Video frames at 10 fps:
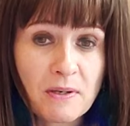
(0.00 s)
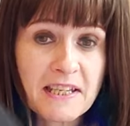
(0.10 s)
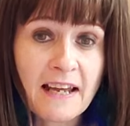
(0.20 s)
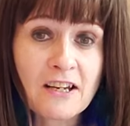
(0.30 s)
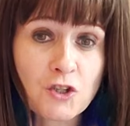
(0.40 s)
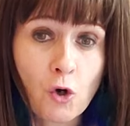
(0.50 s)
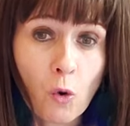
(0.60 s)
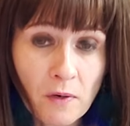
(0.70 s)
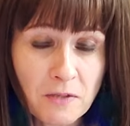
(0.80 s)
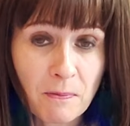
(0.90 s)
he's saying it's
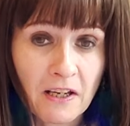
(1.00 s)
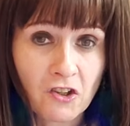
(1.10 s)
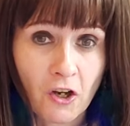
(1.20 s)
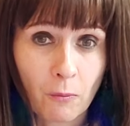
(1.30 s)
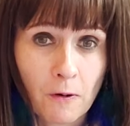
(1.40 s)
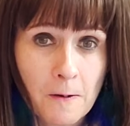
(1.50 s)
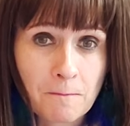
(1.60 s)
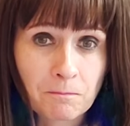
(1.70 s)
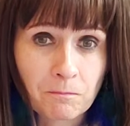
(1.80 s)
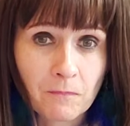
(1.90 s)
always been you.
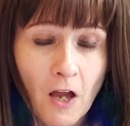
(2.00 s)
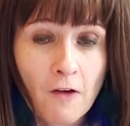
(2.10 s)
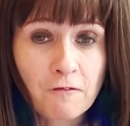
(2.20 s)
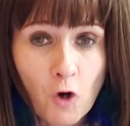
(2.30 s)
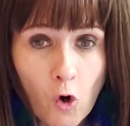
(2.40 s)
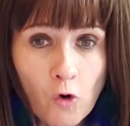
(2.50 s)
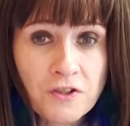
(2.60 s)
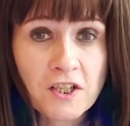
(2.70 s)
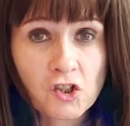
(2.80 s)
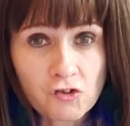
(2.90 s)
Of
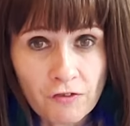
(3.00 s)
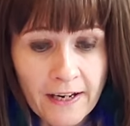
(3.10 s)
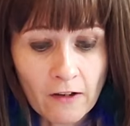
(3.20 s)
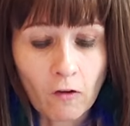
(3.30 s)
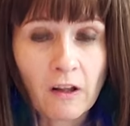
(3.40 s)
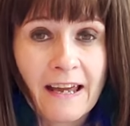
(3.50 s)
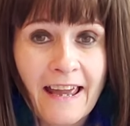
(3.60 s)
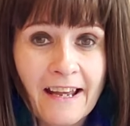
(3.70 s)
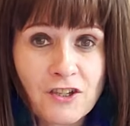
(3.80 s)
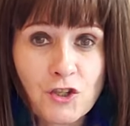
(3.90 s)
course it's real,
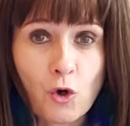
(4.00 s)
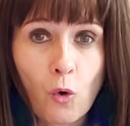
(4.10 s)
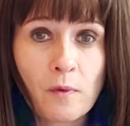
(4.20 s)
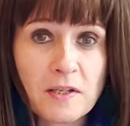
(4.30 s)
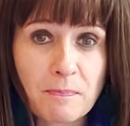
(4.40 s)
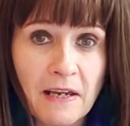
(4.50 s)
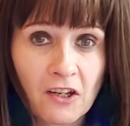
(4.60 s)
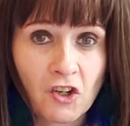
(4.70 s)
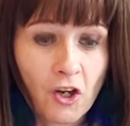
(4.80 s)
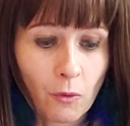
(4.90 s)
it's always
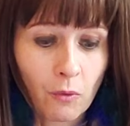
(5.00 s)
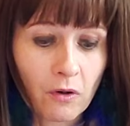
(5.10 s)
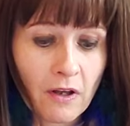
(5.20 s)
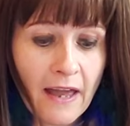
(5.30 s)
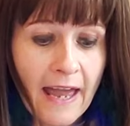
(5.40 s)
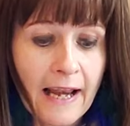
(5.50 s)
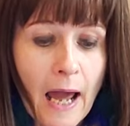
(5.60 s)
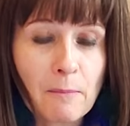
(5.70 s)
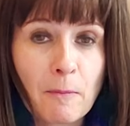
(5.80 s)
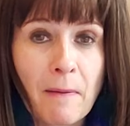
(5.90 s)
been you. And
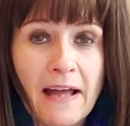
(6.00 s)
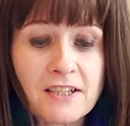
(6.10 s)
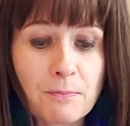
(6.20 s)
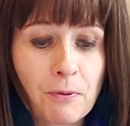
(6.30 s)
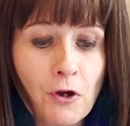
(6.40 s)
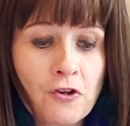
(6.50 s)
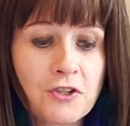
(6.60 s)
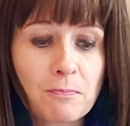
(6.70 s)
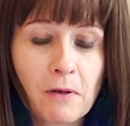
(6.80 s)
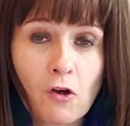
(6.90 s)
I'm a better
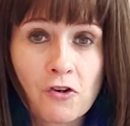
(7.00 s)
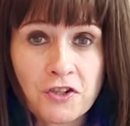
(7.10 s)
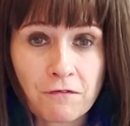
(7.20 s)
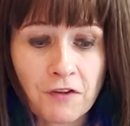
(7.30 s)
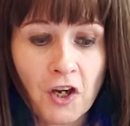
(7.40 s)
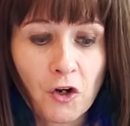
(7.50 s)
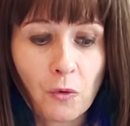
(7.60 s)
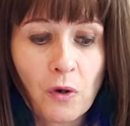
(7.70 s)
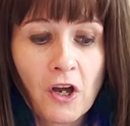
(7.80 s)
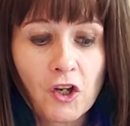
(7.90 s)
person because of
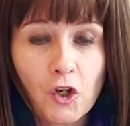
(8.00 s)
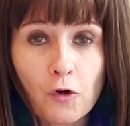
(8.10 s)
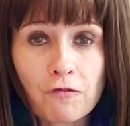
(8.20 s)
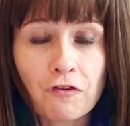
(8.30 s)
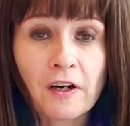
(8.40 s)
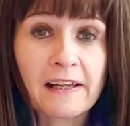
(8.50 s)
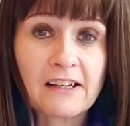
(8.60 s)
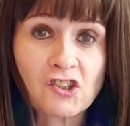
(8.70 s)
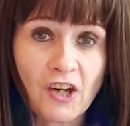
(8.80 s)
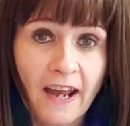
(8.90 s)
you. You've
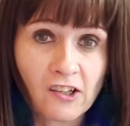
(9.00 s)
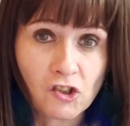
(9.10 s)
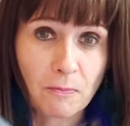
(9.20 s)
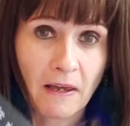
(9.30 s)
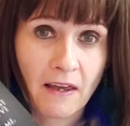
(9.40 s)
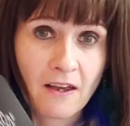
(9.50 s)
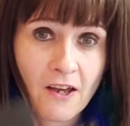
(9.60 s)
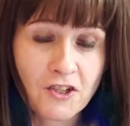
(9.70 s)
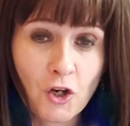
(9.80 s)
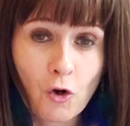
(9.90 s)
really changed me.
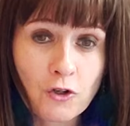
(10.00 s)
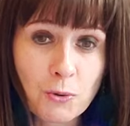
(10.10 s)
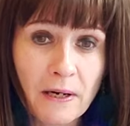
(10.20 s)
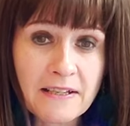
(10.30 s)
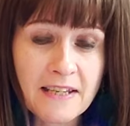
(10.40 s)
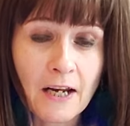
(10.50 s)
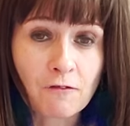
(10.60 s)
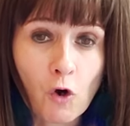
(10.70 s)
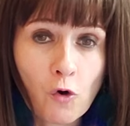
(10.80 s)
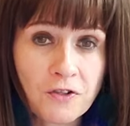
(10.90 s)
So your twin is saying,
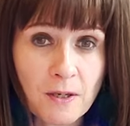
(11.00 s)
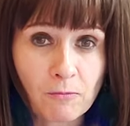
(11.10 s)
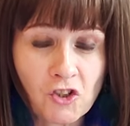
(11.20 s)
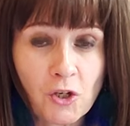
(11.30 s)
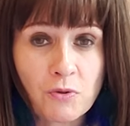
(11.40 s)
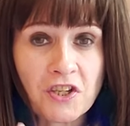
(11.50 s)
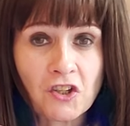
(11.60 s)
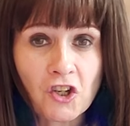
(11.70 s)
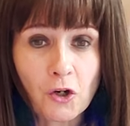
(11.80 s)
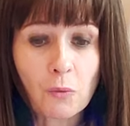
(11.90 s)
of course I'm
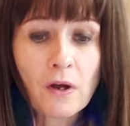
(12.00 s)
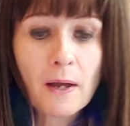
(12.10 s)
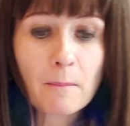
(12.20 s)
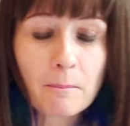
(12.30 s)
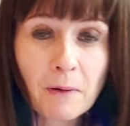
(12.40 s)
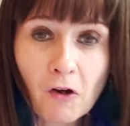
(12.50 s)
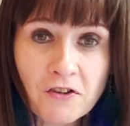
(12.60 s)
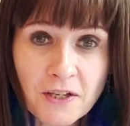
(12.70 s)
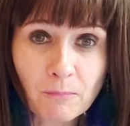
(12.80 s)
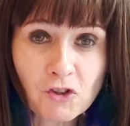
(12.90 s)
choosing you
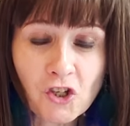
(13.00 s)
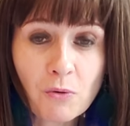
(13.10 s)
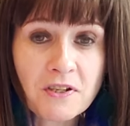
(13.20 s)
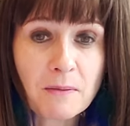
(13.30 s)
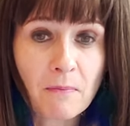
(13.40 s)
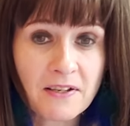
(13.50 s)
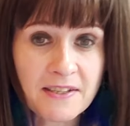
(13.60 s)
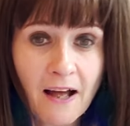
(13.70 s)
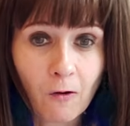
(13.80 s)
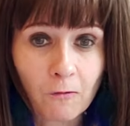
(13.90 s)
because I'm choosing
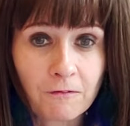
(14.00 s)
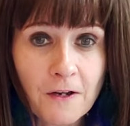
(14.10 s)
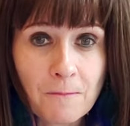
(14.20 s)
myself.